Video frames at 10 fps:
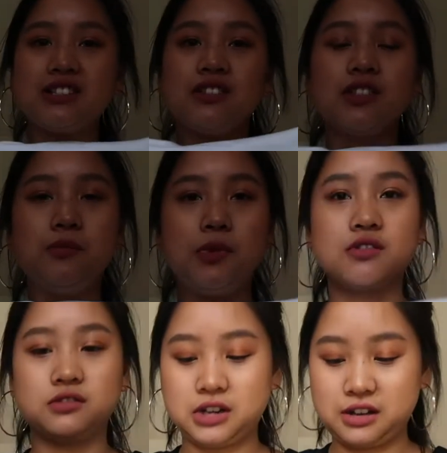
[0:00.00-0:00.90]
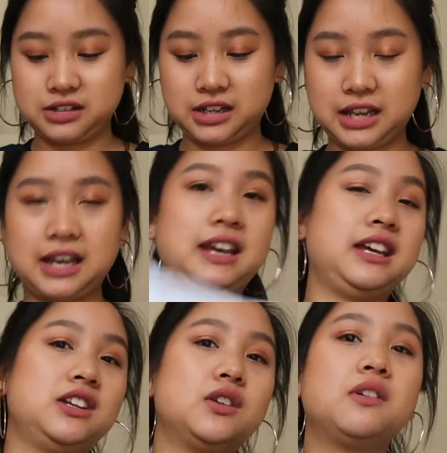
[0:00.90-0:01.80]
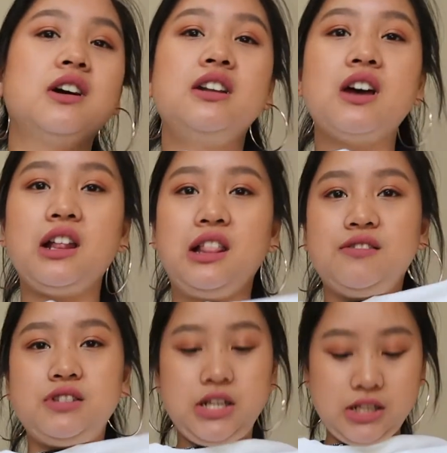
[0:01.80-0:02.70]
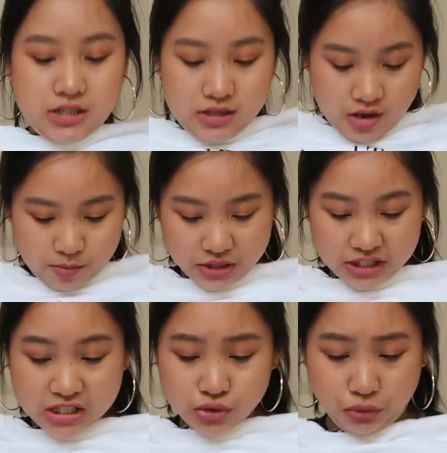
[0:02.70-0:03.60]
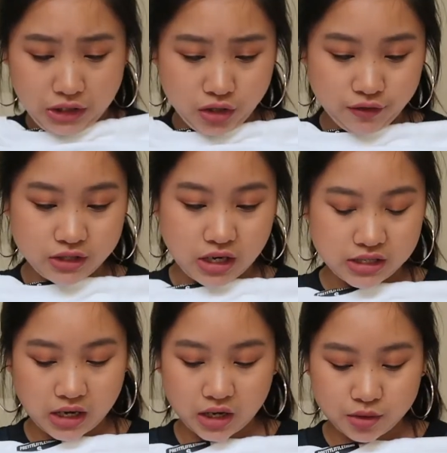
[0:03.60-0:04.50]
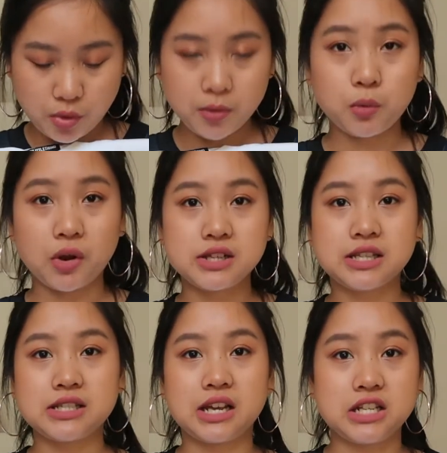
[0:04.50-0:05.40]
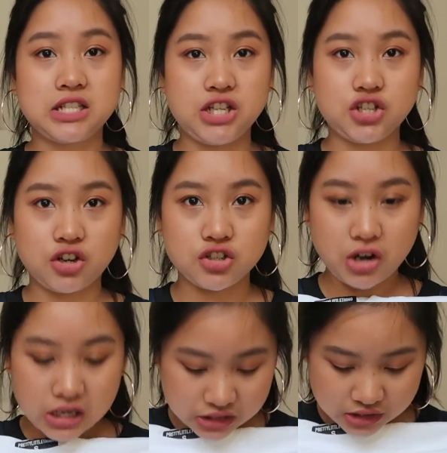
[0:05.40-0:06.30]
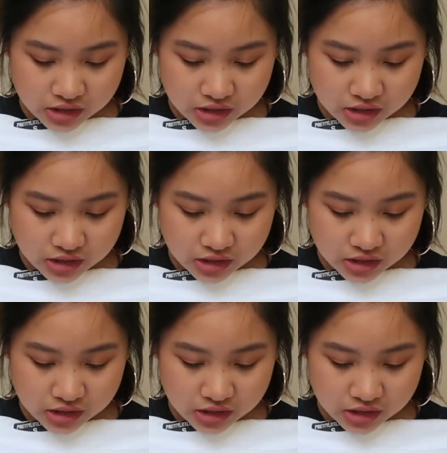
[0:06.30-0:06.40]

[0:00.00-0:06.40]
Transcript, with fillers: this on the model and I was like, hey, you know what? I love tees, But this is really oversized. I could probably wear this as like a t-shirt dress.